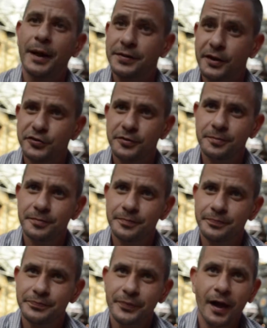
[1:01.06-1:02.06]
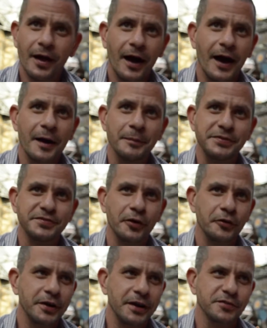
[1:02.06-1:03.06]
addiction? It
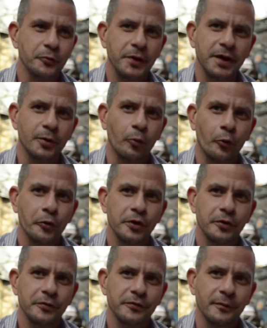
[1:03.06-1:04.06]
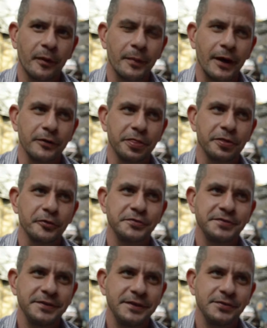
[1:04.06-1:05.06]
started as a weekend warrior from about
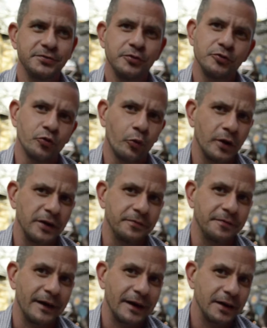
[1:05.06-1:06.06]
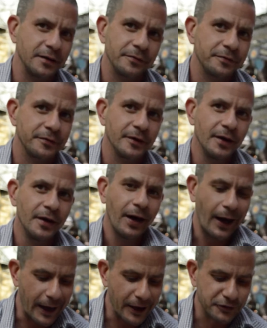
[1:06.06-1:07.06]
13 to 25.
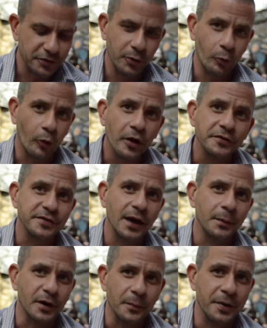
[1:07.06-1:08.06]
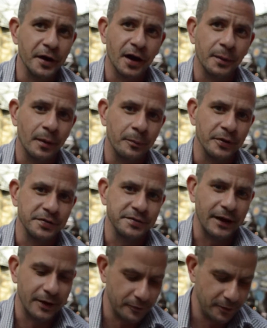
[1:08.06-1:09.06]
I actually was able to pick up and put
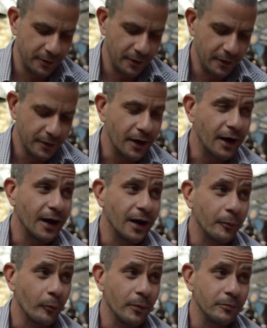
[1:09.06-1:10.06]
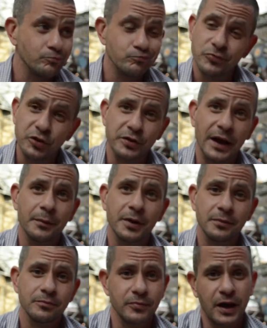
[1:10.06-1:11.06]
down you name
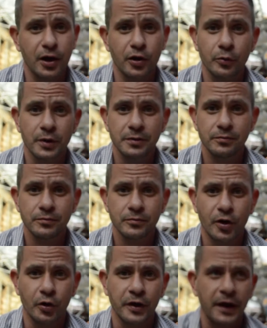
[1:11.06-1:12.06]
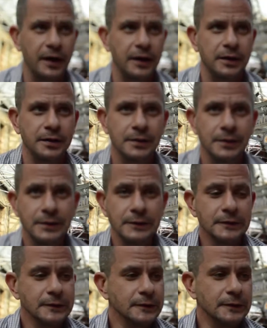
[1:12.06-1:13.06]
it, heroin, cocaine,
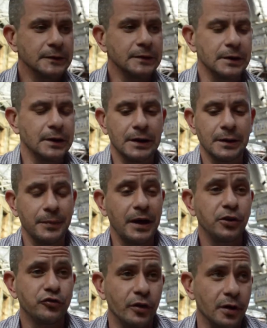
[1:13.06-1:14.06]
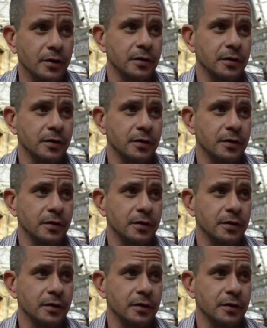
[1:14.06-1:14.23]
any drug.